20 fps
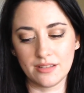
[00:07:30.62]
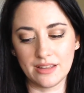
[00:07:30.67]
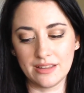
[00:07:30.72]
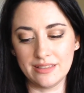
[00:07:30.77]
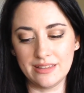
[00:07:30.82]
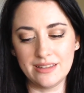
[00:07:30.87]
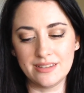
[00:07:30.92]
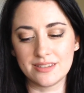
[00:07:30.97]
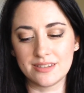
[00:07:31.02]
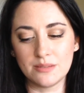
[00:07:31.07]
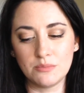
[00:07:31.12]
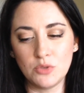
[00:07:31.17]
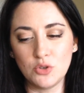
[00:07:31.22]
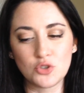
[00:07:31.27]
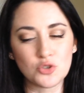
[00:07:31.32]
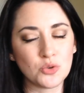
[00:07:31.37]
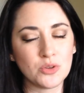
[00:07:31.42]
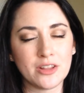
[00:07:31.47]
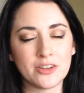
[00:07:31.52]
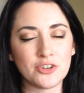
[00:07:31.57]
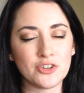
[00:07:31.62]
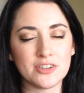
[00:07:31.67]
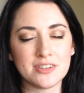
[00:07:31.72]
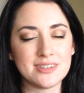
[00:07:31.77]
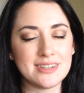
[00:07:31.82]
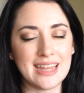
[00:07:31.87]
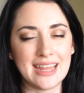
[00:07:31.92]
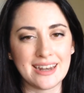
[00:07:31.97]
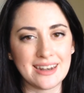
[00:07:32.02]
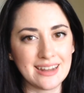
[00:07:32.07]
at least a mutual
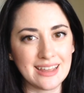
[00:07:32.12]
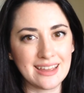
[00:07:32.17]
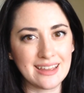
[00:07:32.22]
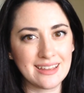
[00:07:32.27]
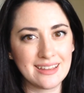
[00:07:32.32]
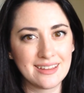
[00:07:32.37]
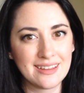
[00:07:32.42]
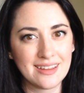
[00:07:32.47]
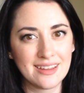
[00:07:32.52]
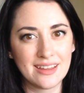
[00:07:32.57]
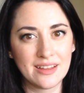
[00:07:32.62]
understanding,